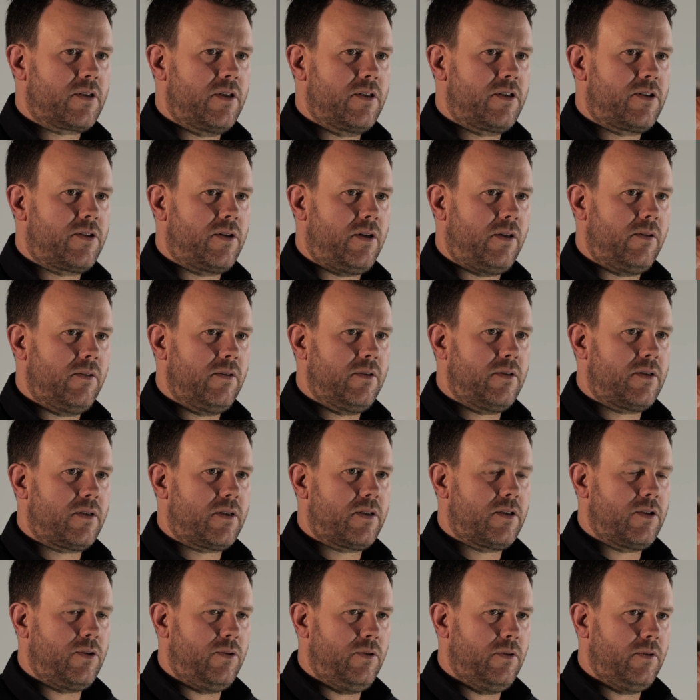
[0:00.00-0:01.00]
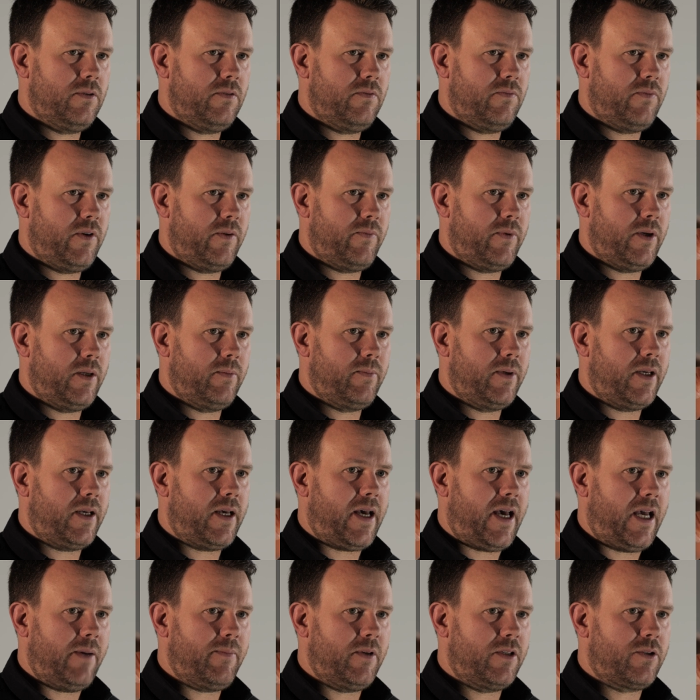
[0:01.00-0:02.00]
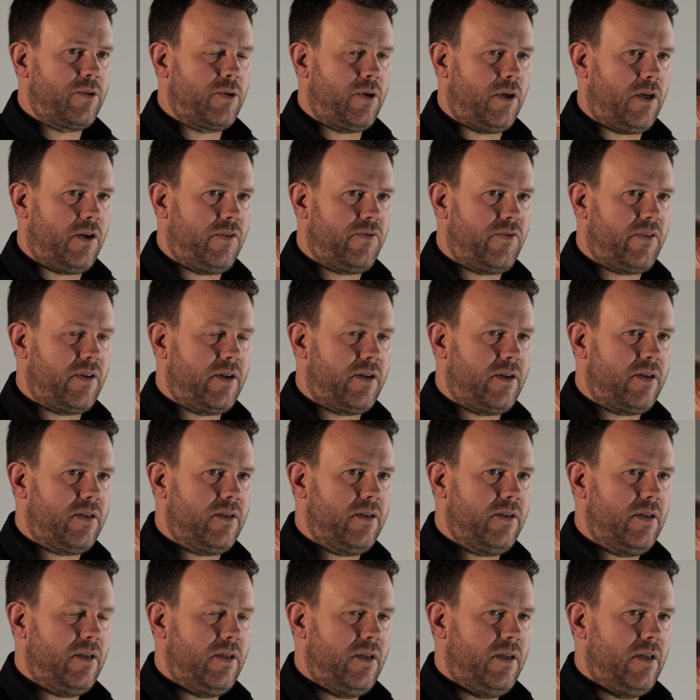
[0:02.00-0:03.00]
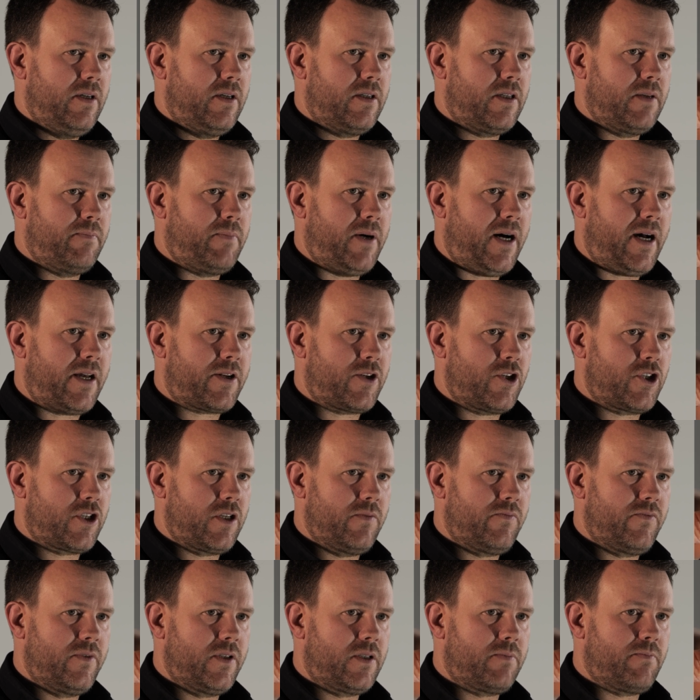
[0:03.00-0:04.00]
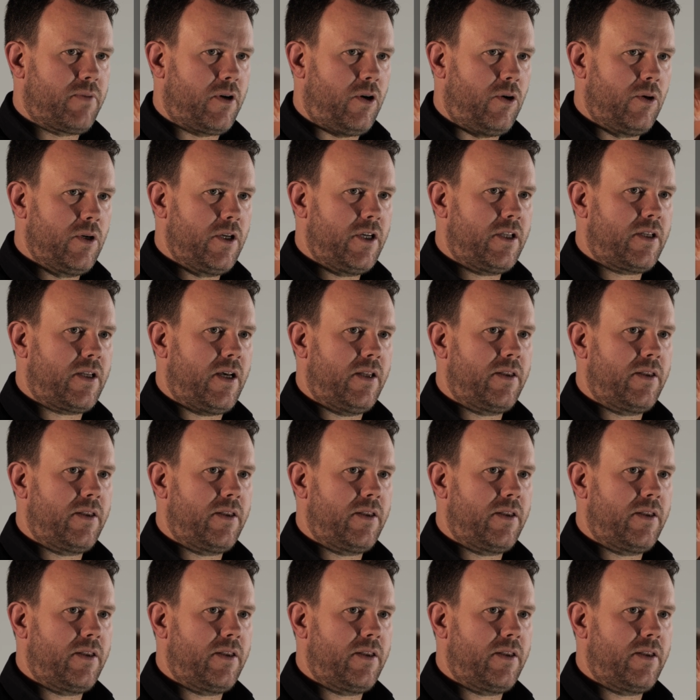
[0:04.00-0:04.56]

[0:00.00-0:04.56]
control, soon we will be able to offer the partnership with ProLicht